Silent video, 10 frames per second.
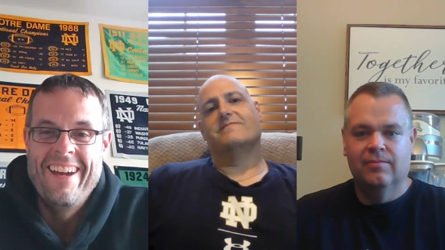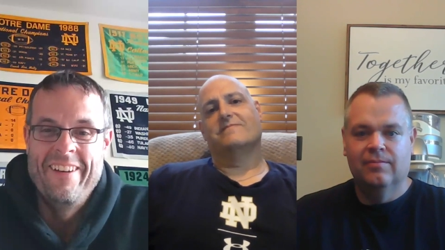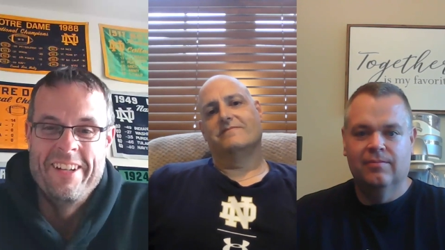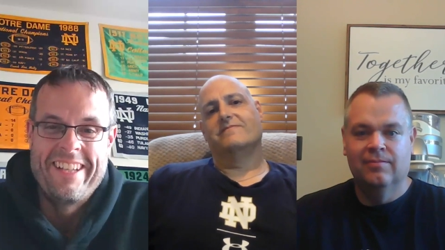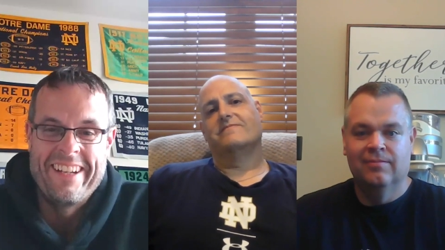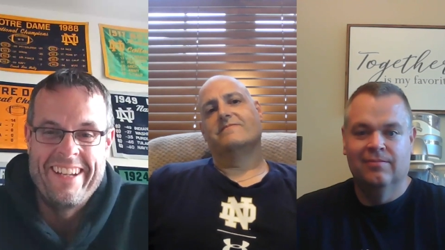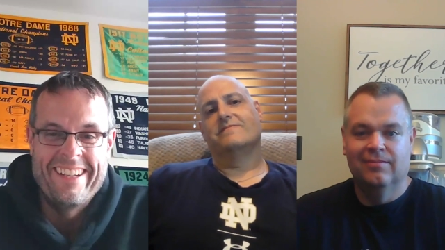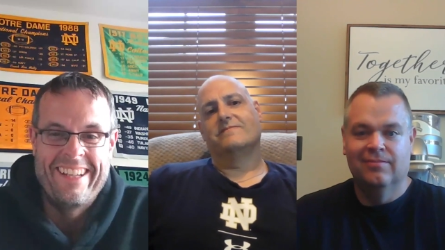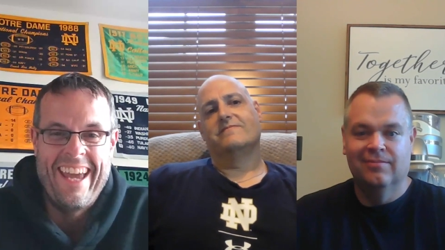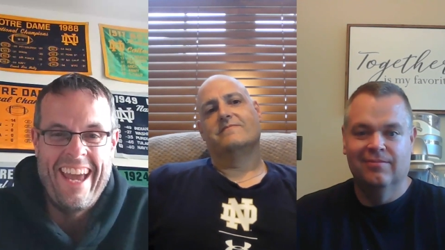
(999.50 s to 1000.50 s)
Speaker 1: it was a
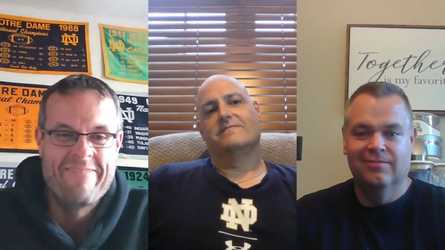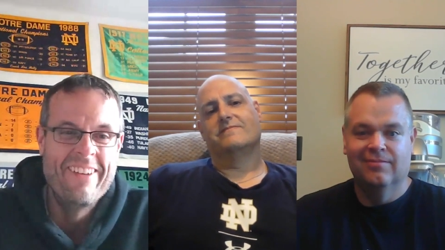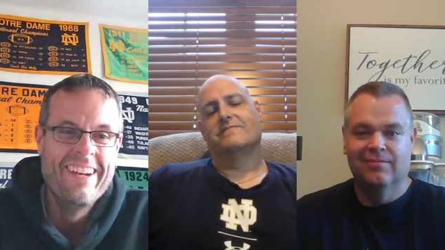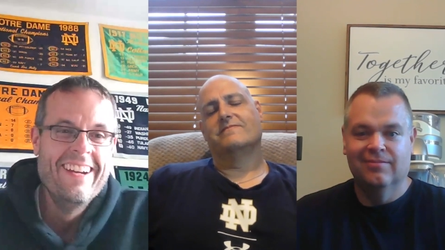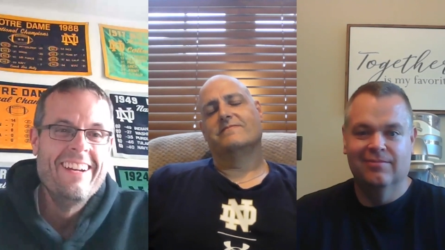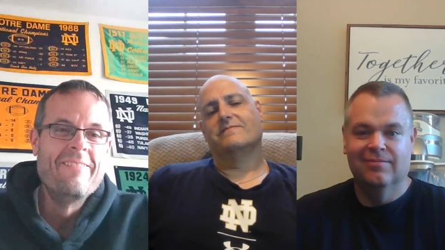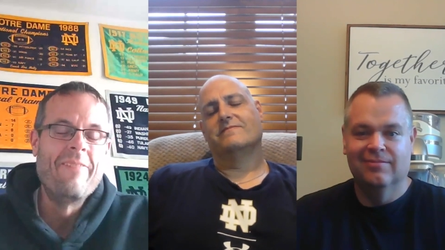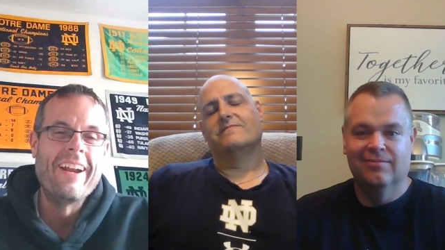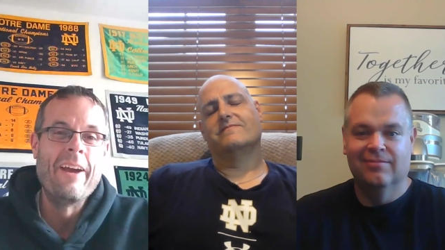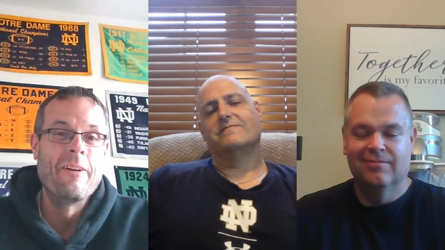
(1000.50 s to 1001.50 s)
good game,
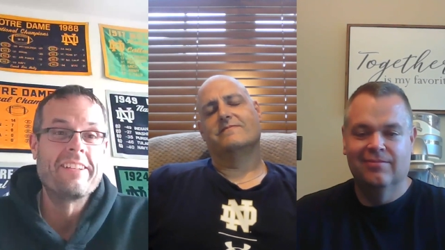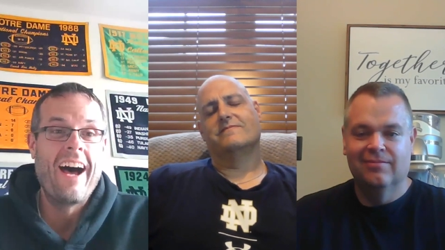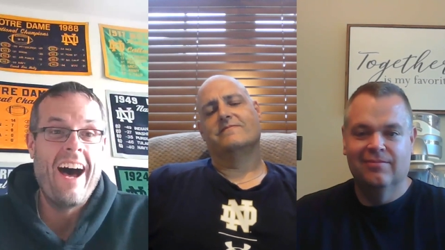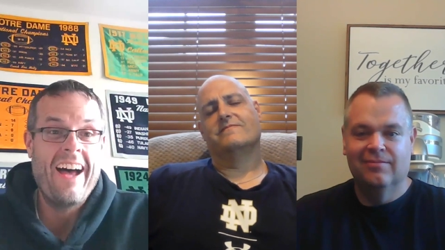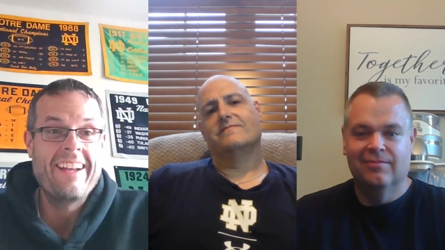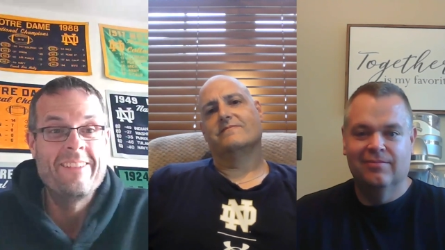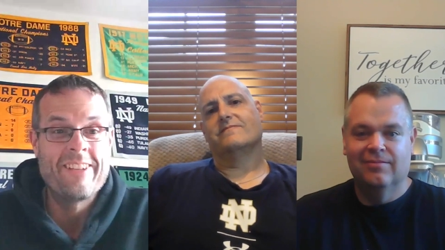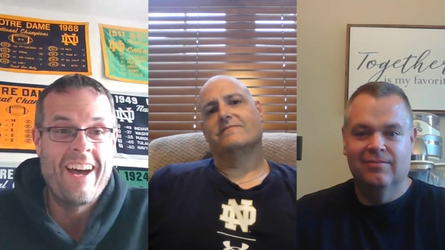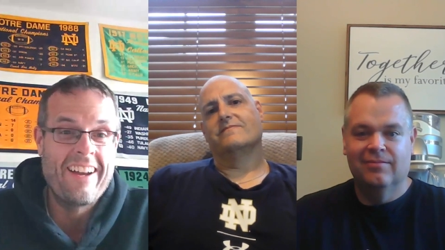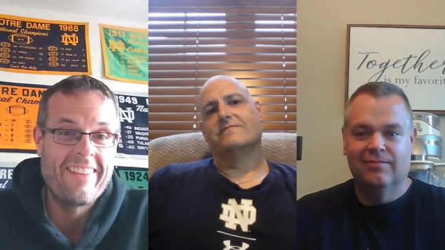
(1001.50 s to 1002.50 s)
but it was hot. It
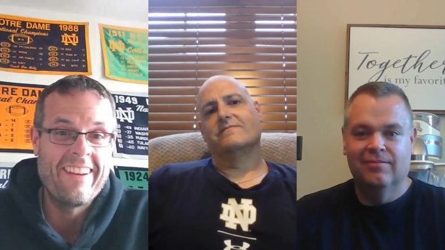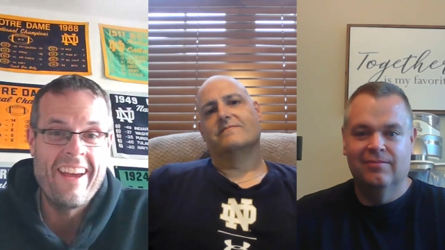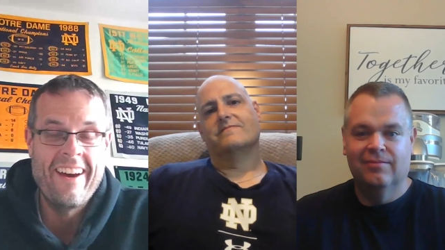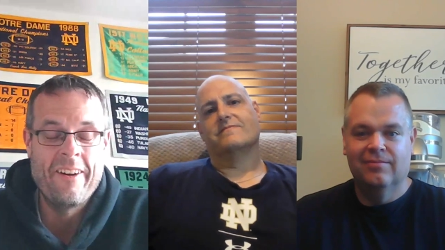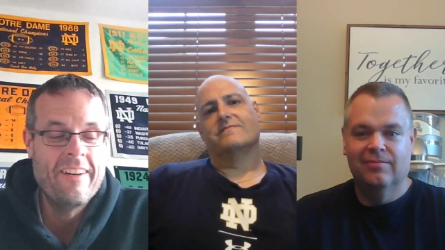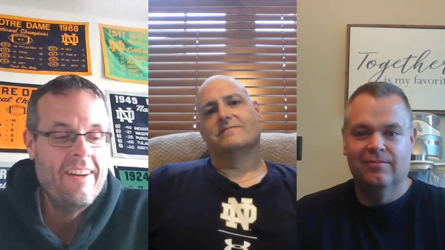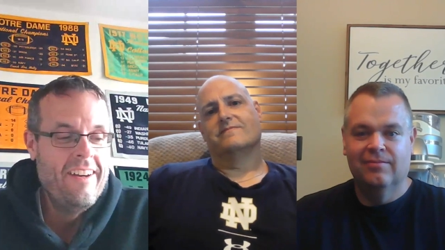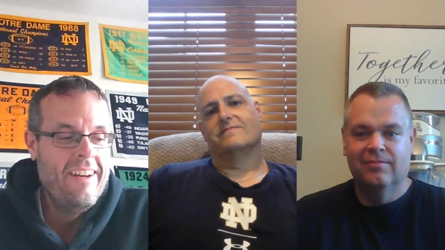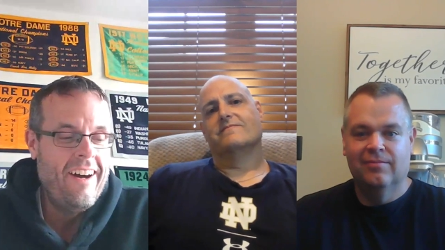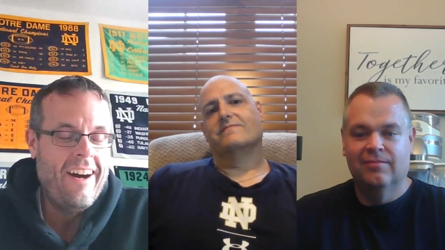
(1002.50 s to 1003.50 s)
was hotter than hell.
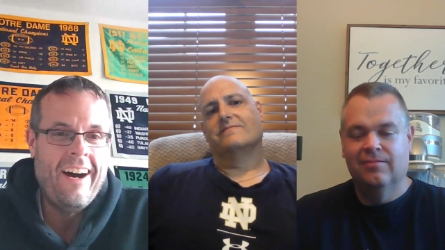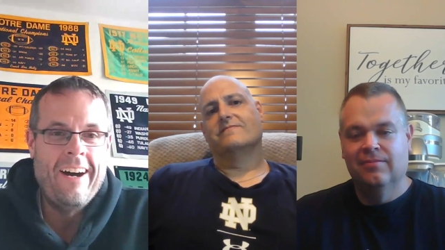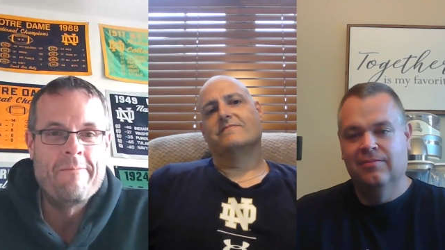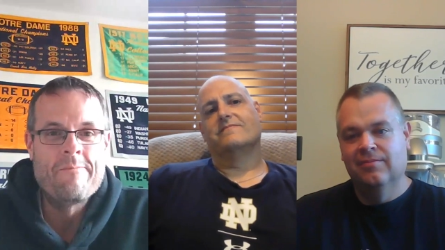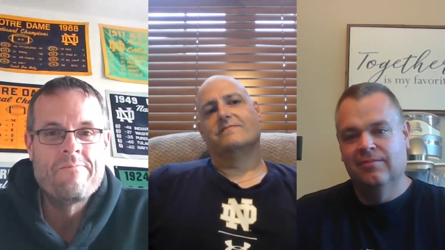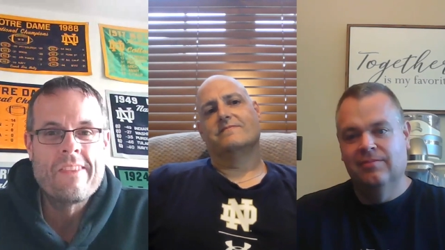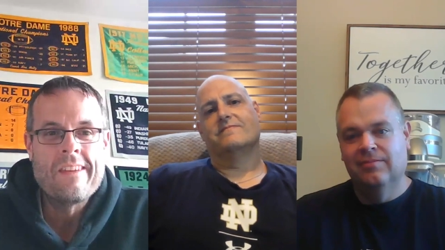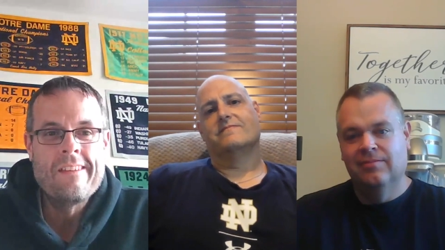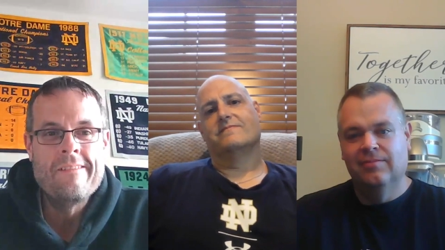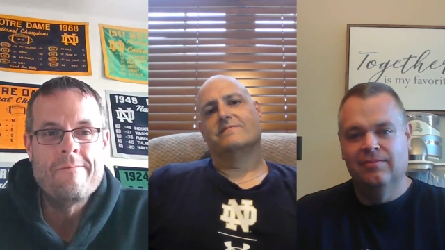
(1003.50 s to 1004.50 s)
Um,
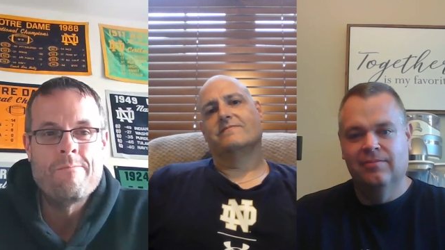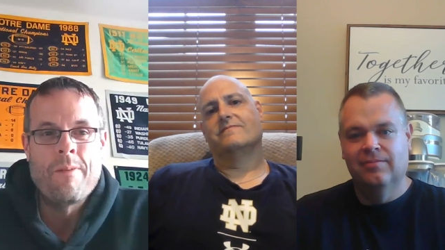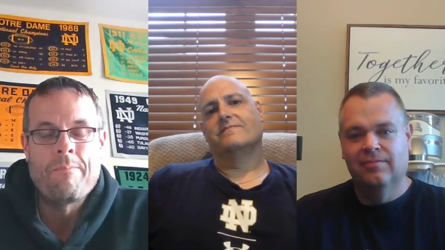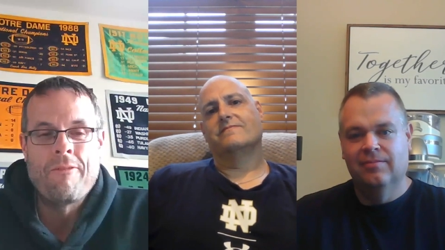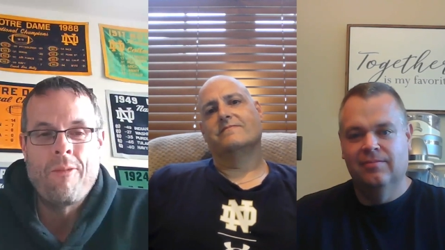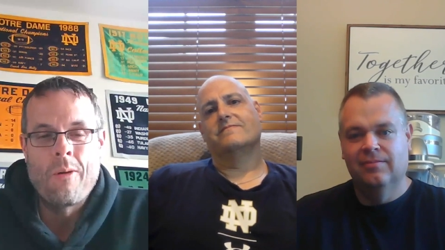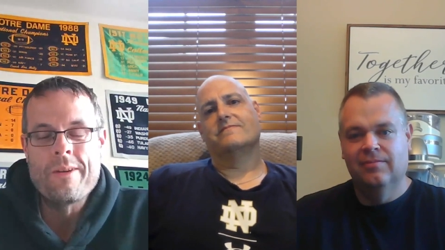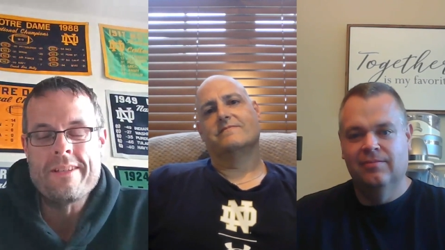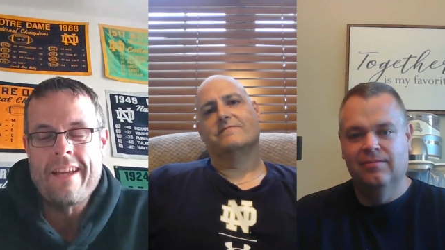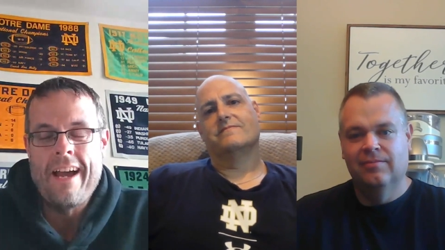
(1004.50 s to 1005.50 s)
but before
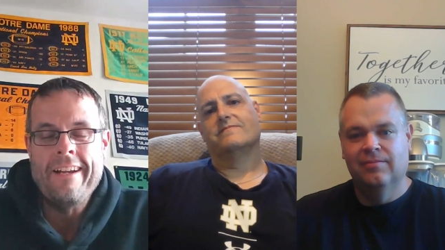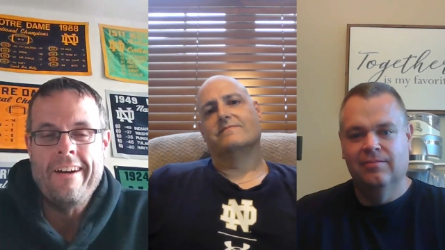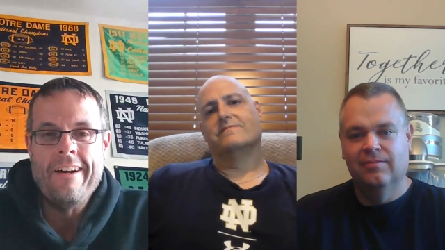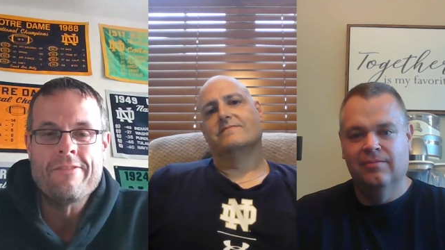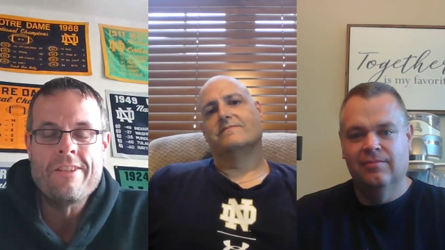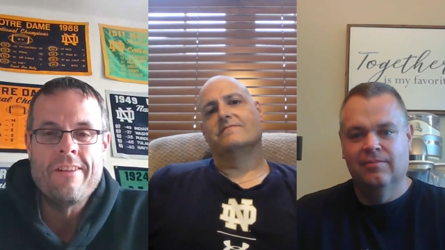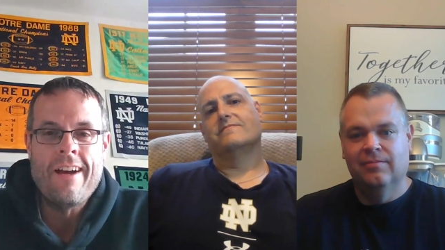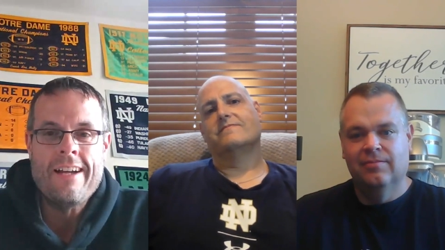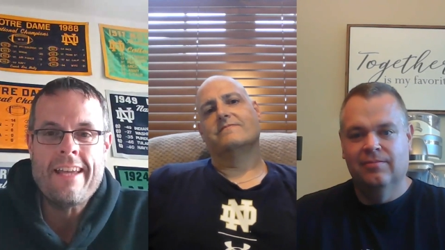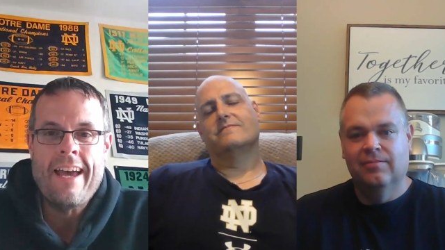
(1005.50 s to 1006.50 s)
we sign off, do you
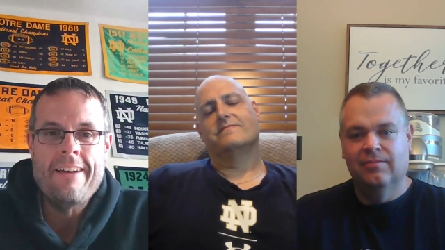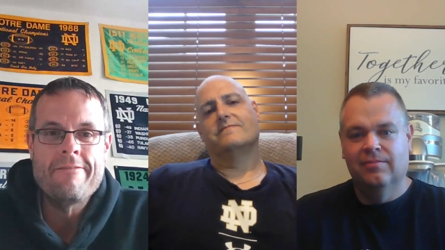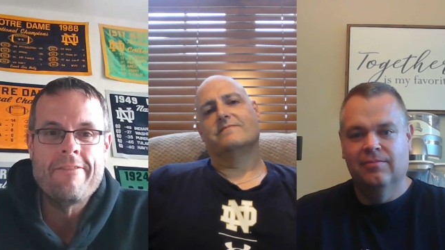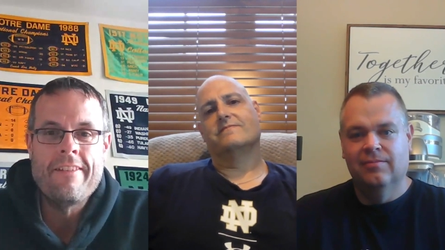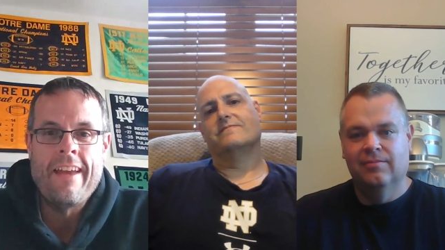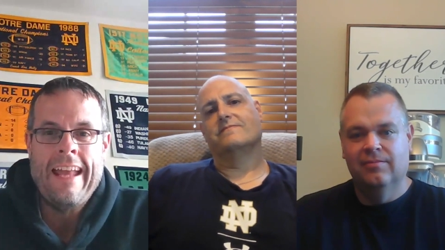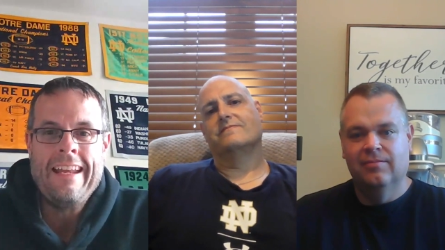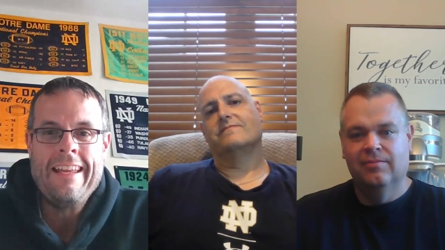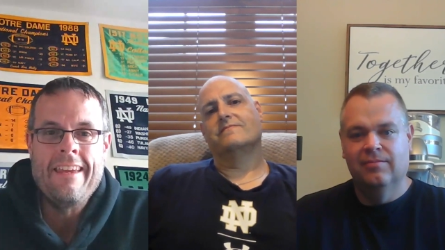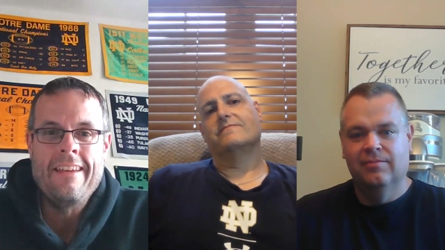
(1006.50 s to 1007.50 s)
guys have
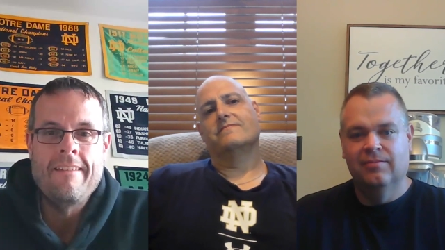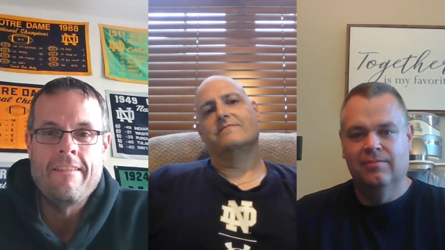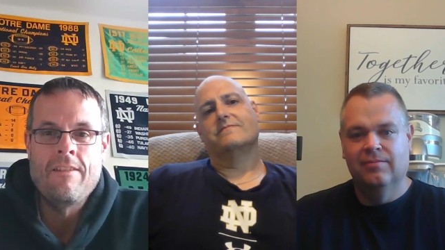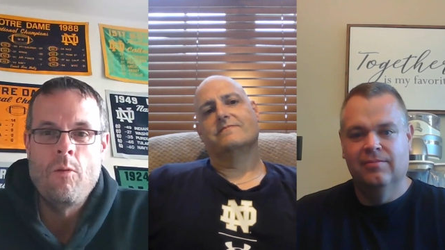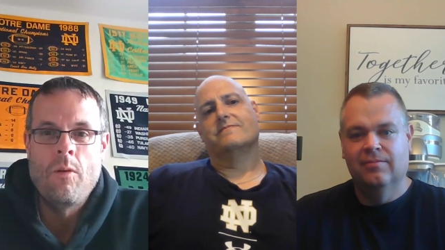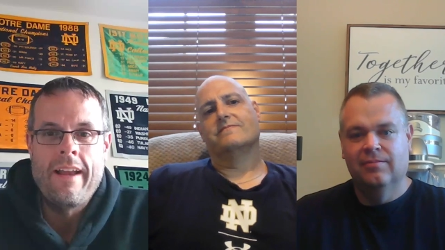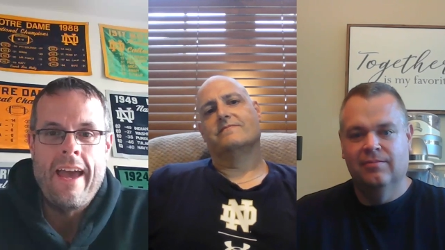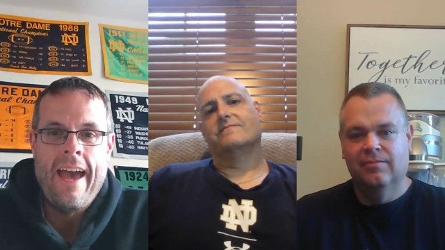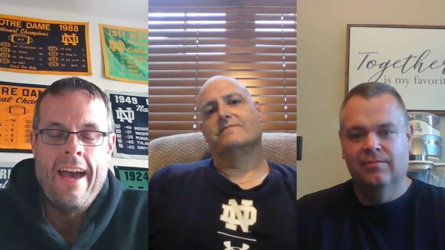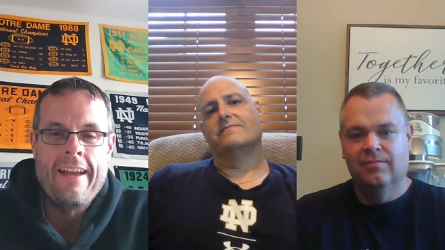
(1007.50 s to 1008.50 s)
anything you want
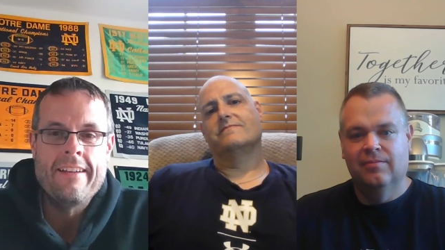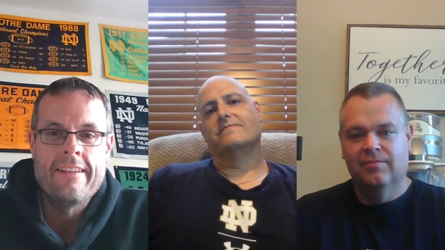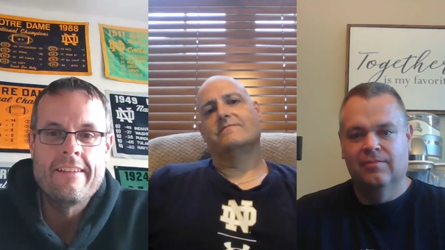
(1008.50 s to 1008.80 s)
to add